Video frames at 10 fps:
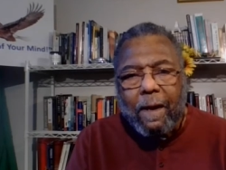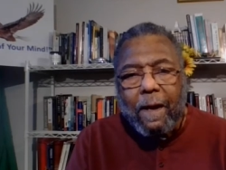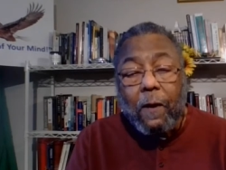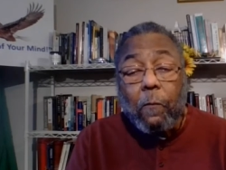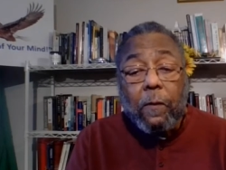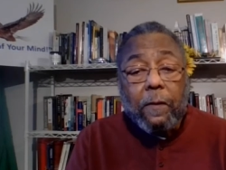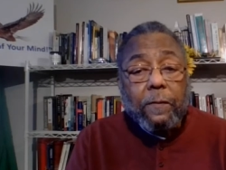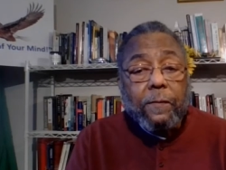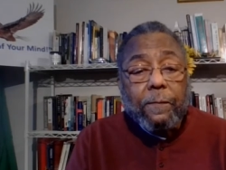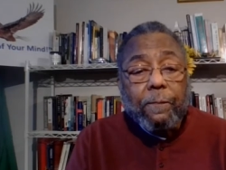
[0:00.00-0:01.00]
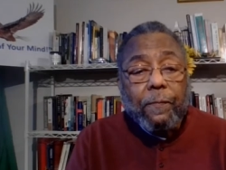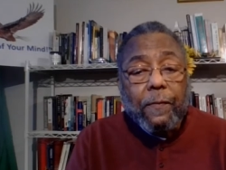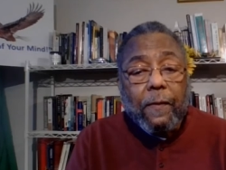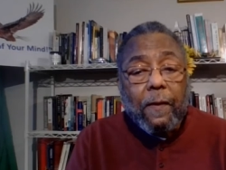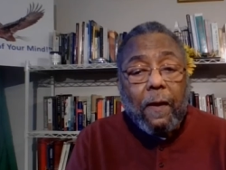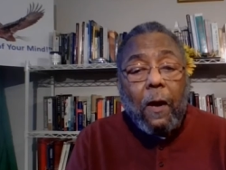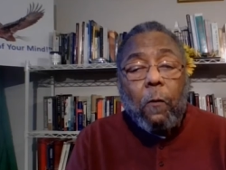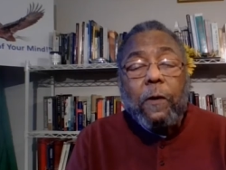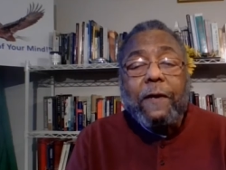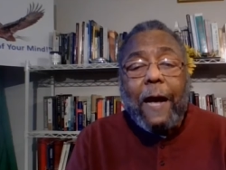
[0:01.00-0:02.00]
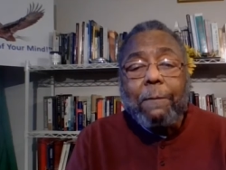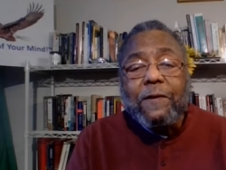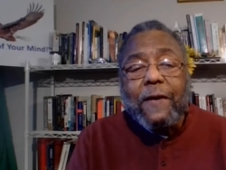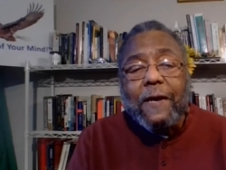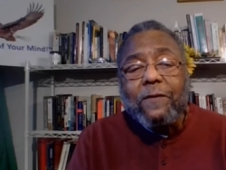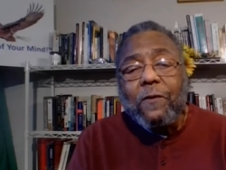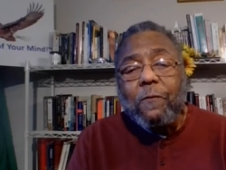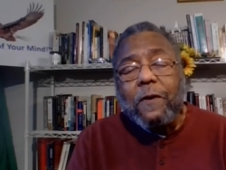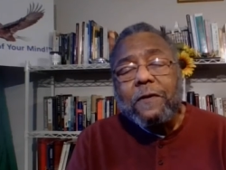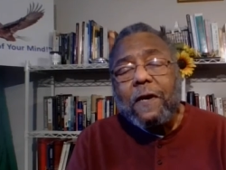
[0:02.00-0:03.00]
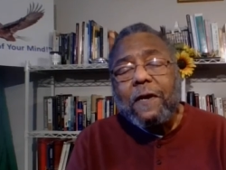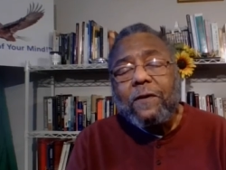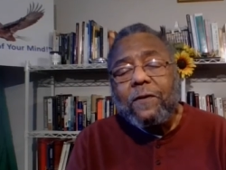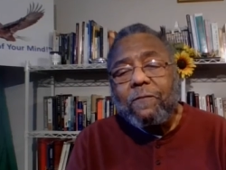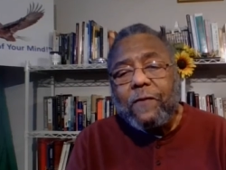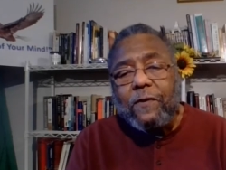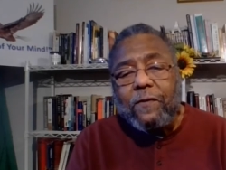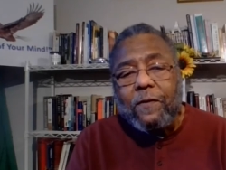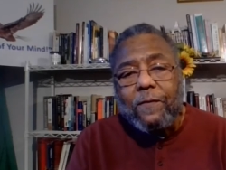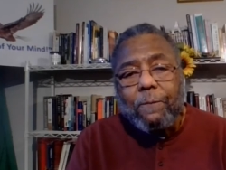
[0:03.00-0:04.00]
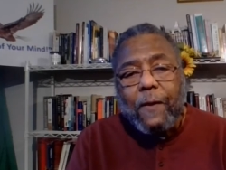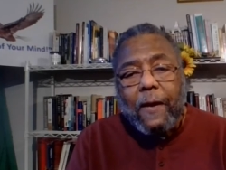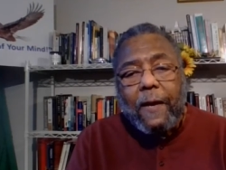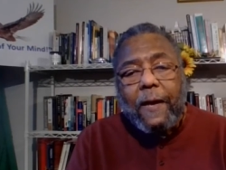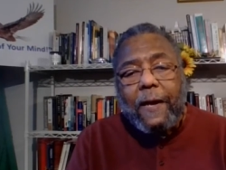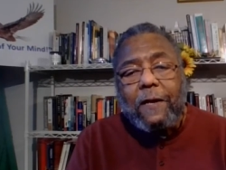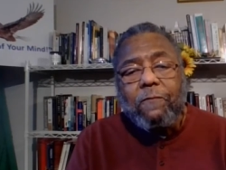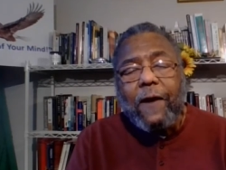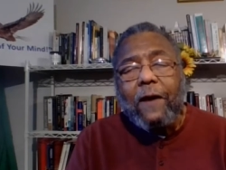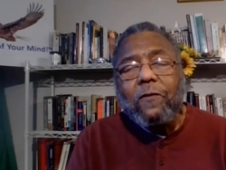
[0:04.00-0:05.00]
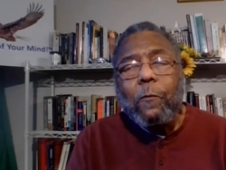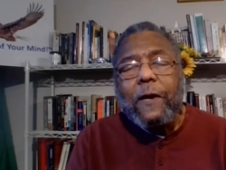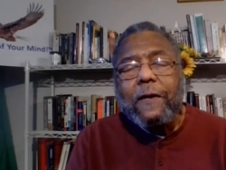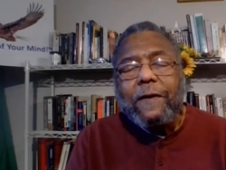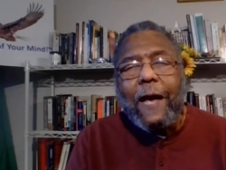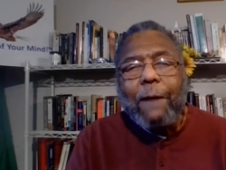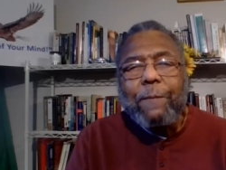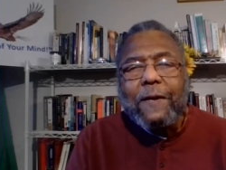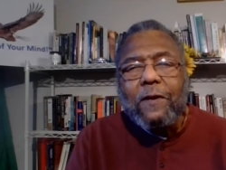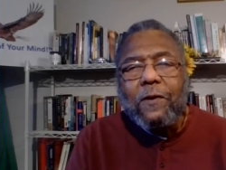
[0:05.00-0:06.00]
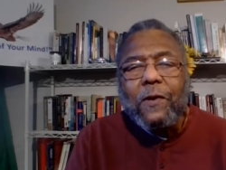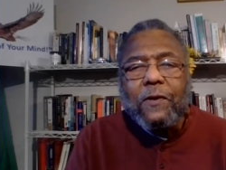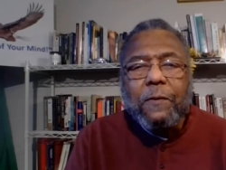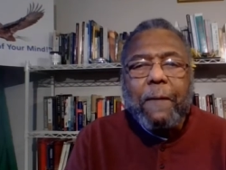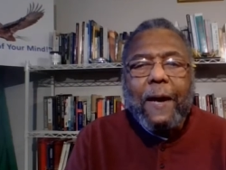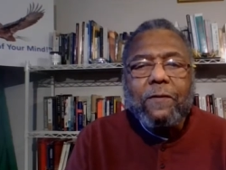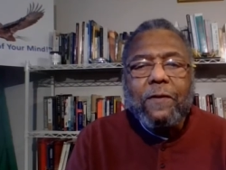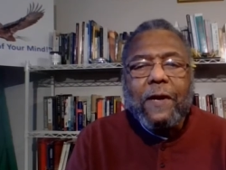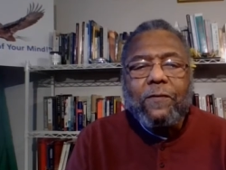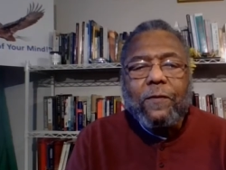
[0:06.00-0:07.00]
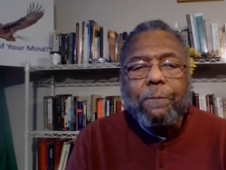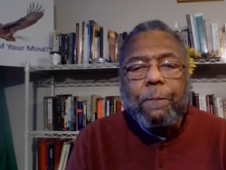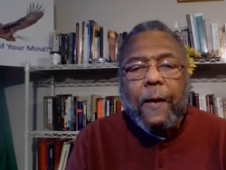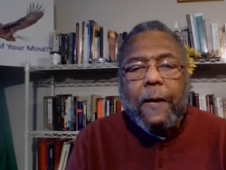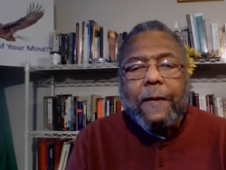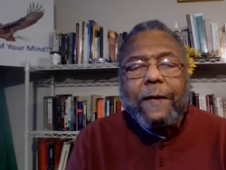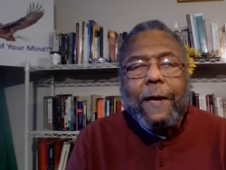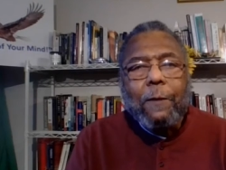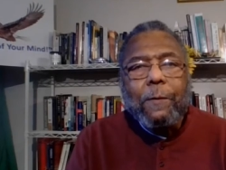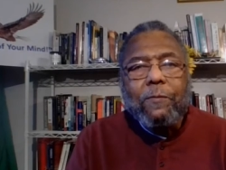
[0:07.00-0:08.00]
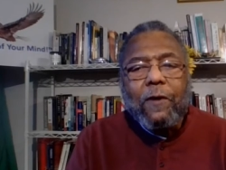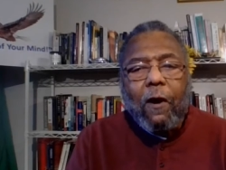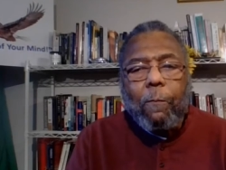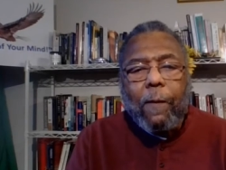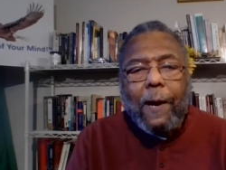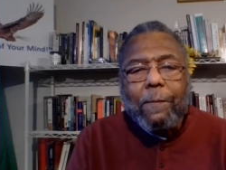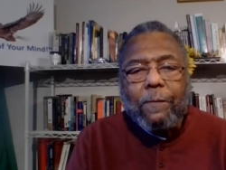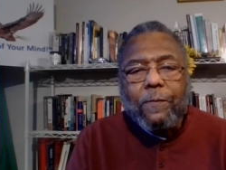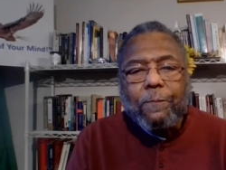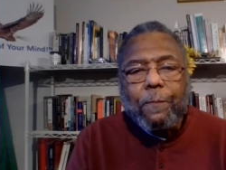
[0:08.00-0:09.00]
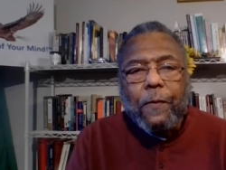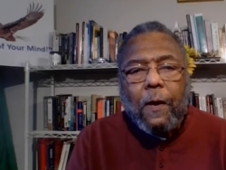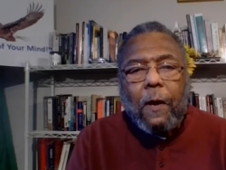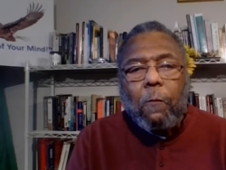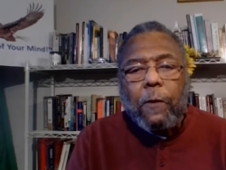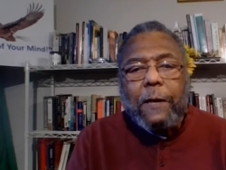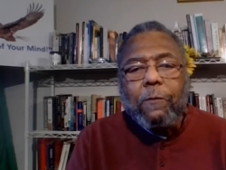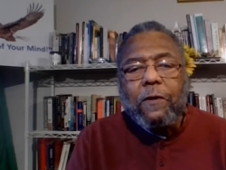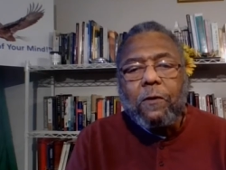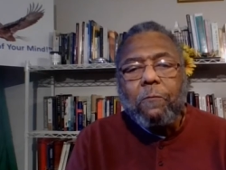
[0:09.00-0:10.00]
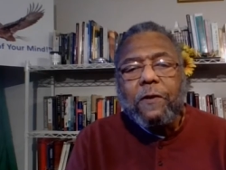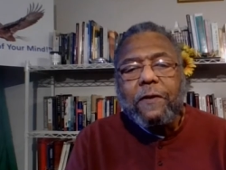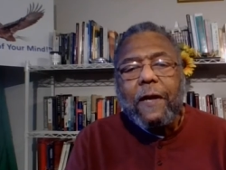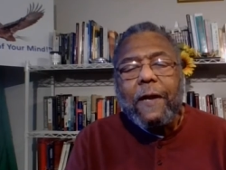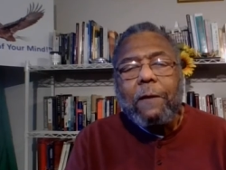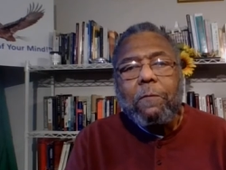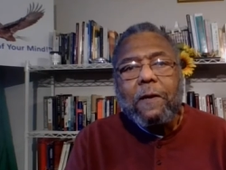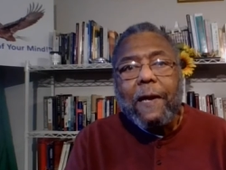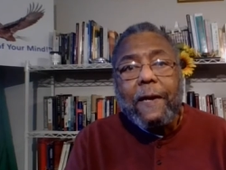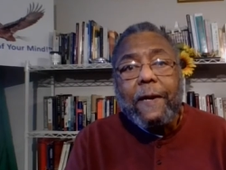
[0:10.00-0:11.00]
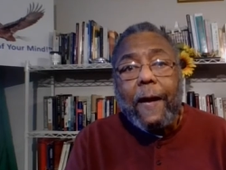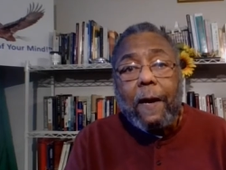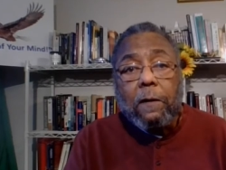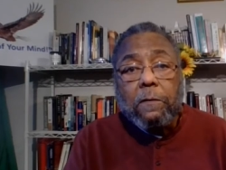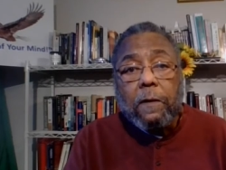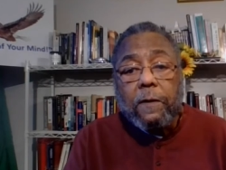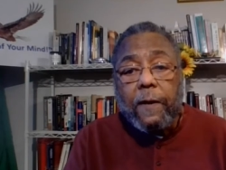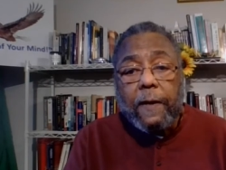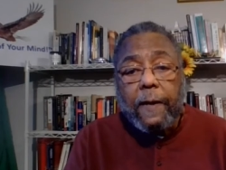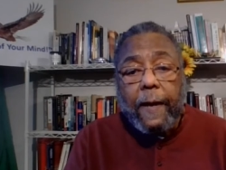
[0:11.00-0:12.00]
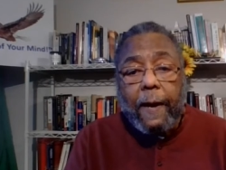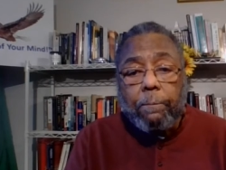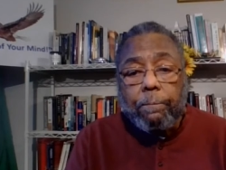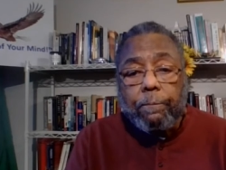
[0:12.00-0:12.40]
And it worked. When Thomas Edison worked on his inventions, he devised a way to tap into his imagination to help him solve problems. What he would do was that he would lay down and take a nap.